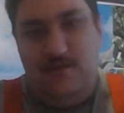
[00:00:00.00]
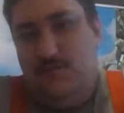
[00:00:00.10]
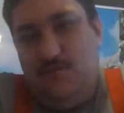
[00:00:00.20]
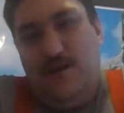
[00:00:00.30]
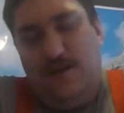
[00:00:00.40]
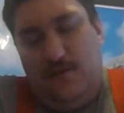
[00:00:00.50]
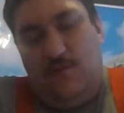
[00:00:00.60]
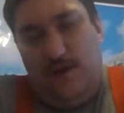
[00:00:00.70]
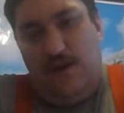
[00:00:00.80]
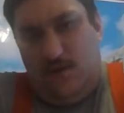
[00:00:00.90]
We
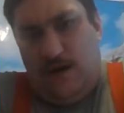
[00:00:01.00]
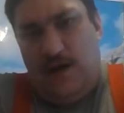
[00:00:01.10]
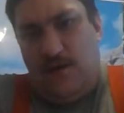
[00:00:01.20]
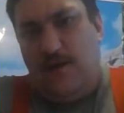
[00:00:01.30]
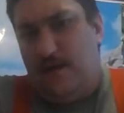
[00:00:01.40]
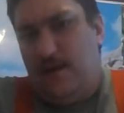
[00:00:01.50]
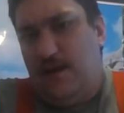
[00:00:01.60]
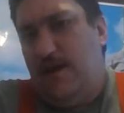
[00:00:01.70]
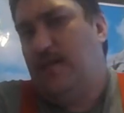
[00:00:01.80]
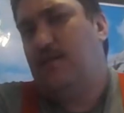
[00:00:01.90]
know how it
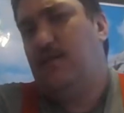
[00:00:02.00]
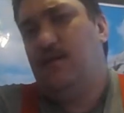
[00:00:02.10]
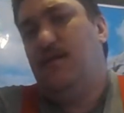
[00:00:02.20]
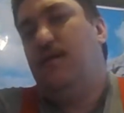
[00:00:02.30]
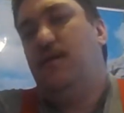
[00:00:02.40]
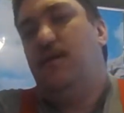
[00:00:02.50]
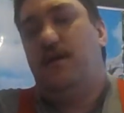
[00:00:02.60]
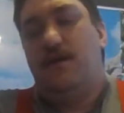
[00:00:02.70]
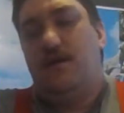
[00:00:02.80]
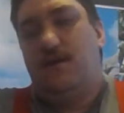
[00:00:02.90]
is.
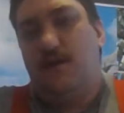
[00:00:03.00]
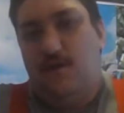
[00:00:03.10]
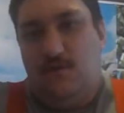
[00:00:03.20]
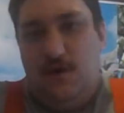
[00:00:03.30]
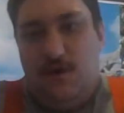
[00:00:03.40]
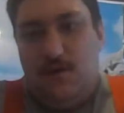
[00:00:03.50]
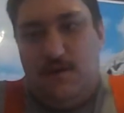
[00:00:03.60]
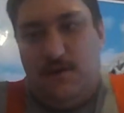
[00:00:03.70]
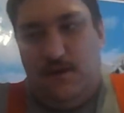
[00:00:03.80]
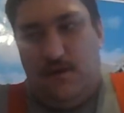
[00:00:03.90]
So,
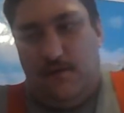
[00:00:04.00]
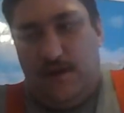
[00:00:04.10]
you know, they